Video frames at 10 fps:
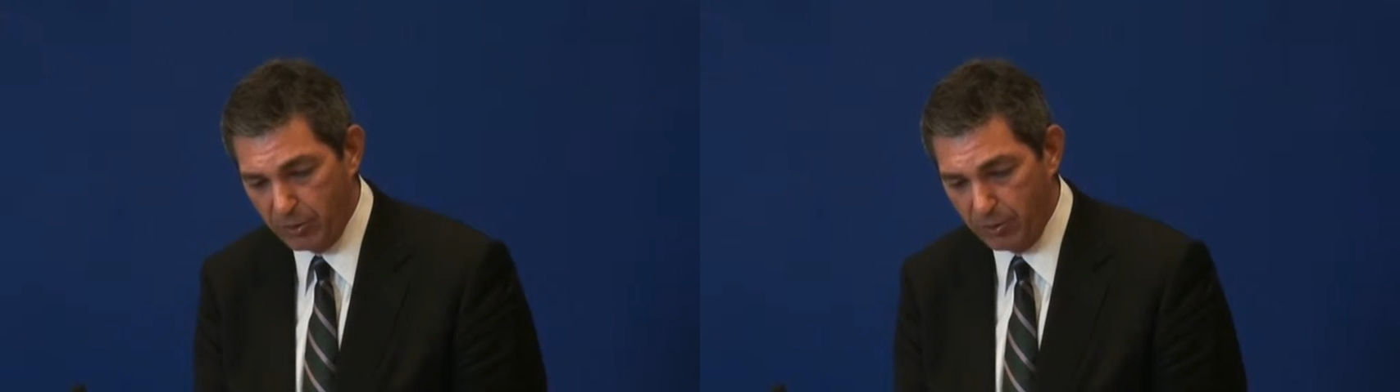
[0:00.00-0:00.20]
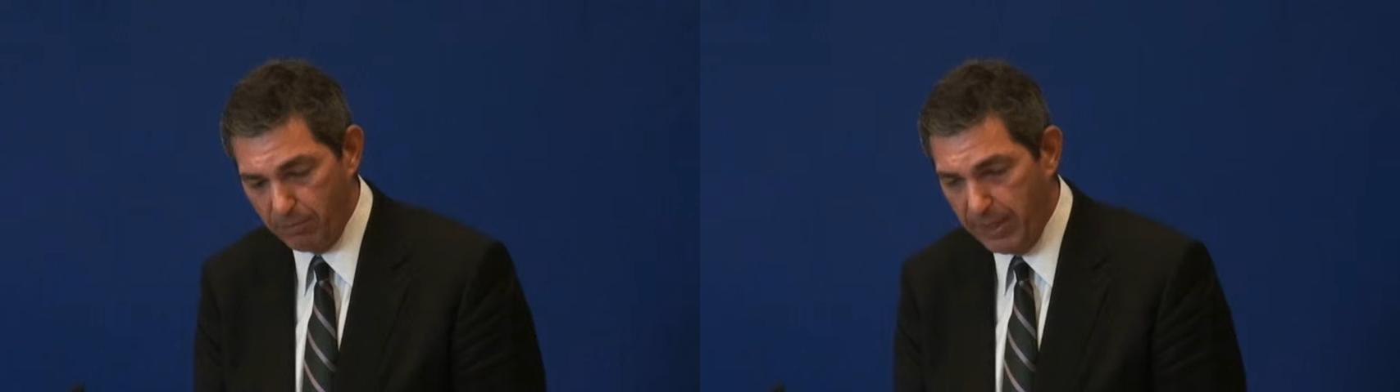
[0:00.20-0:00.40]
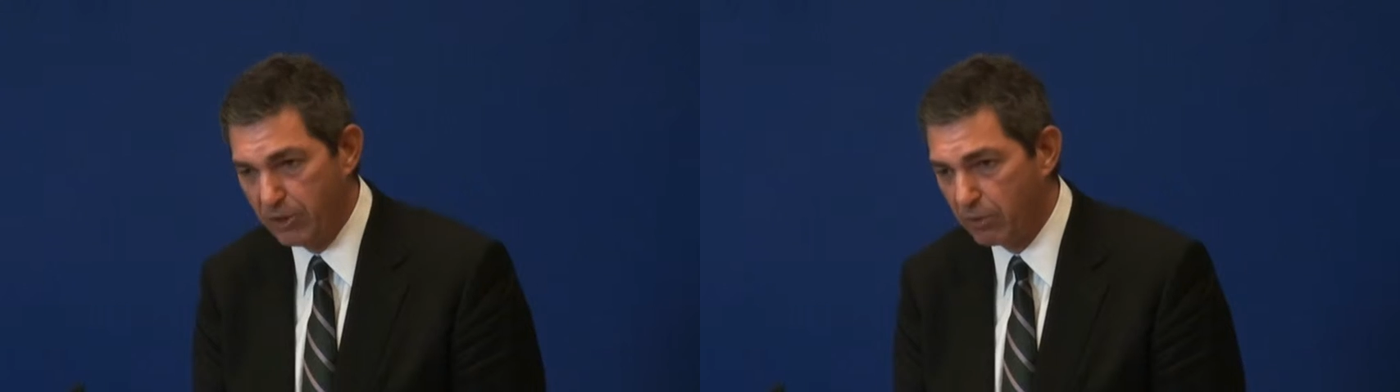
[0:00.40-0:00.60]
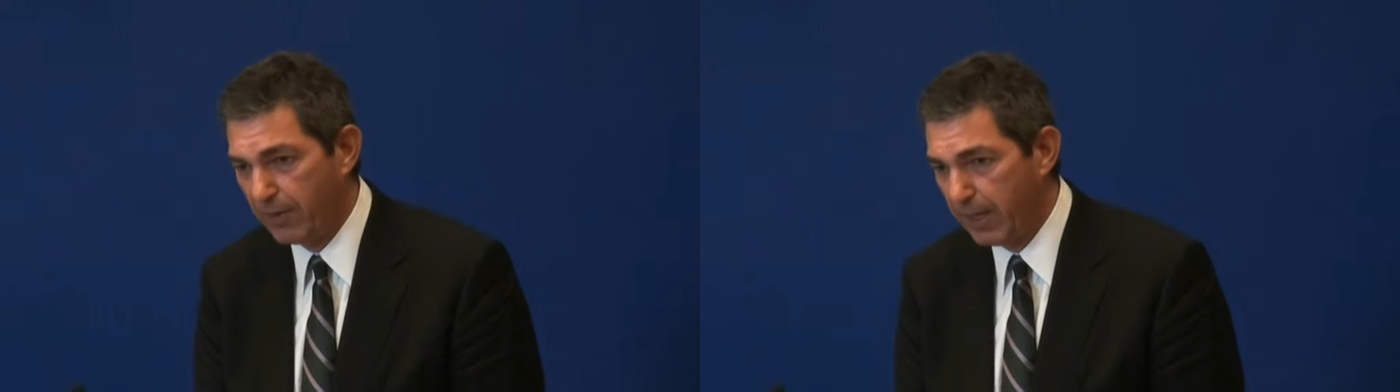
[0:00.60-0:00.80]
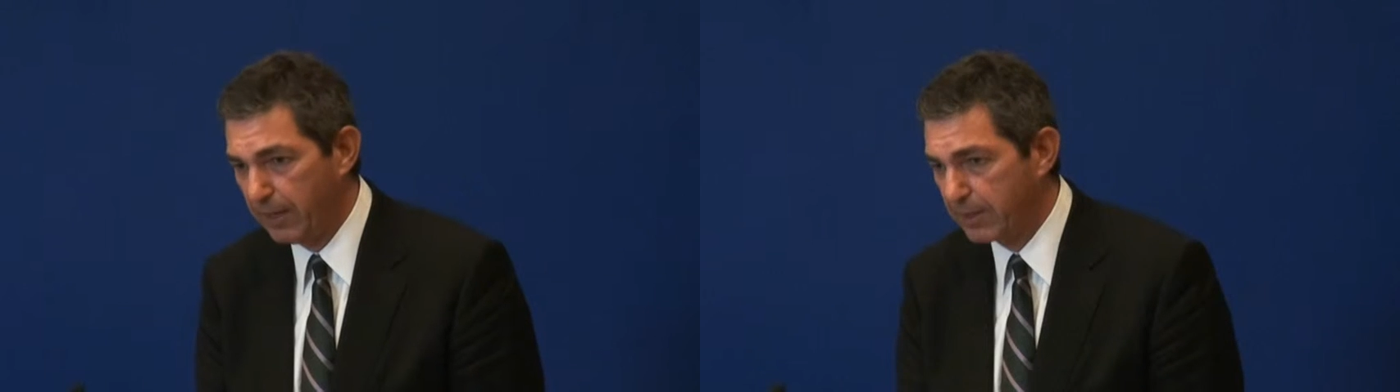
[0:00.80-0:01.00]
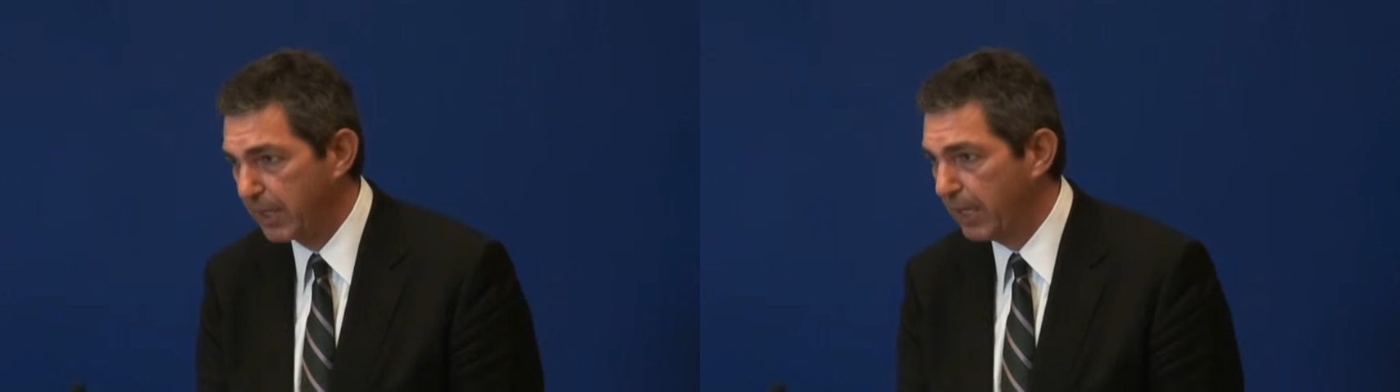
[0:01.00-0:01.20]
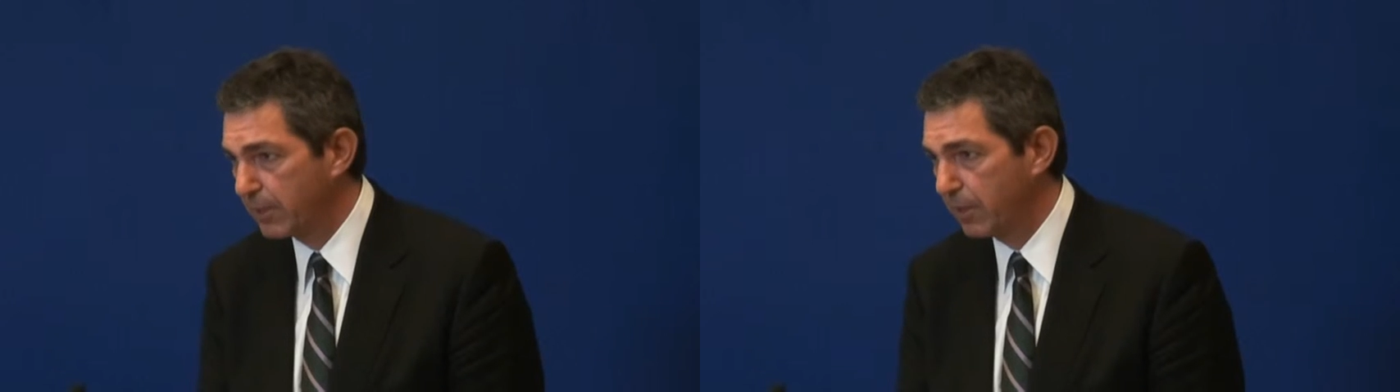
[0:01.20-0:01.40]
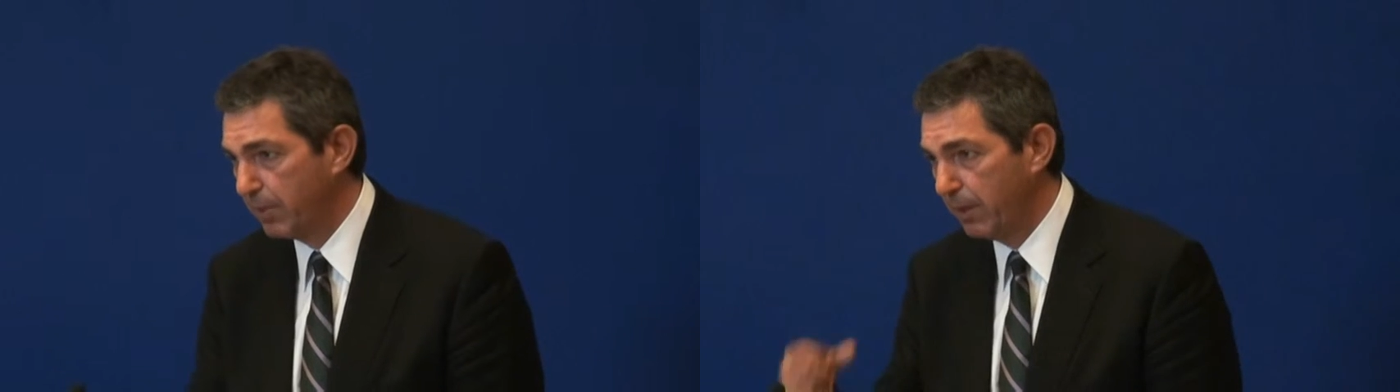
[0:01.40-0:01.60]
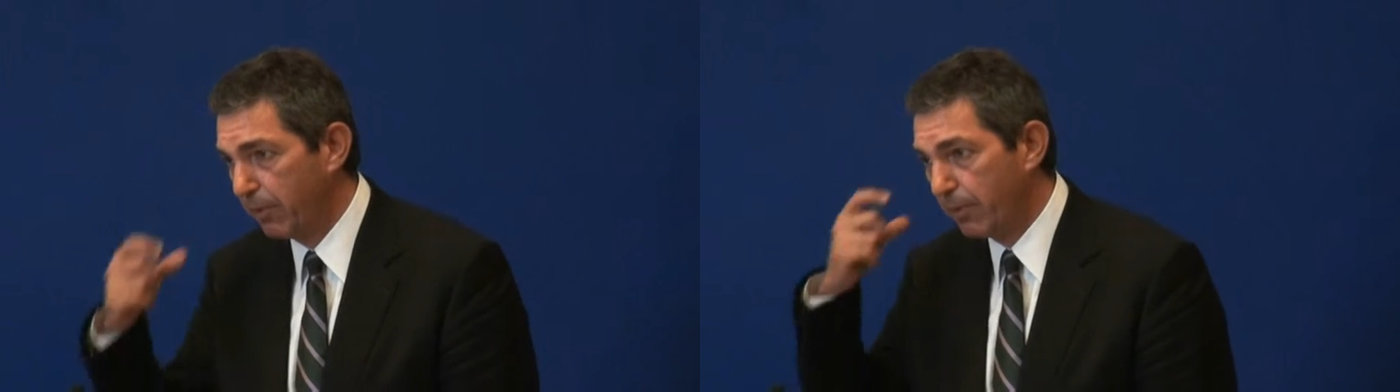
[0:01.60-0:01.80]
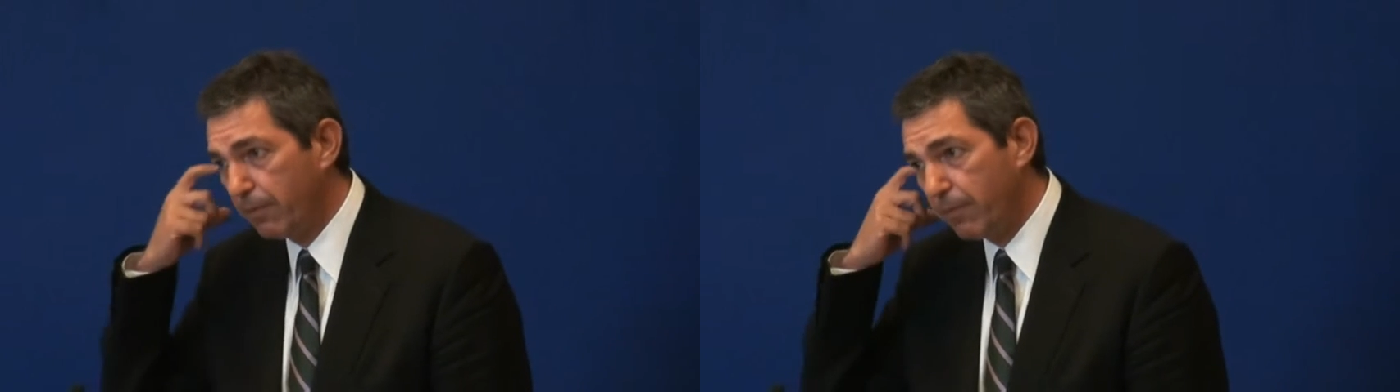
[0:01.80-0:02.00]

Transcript: to major violence against their people.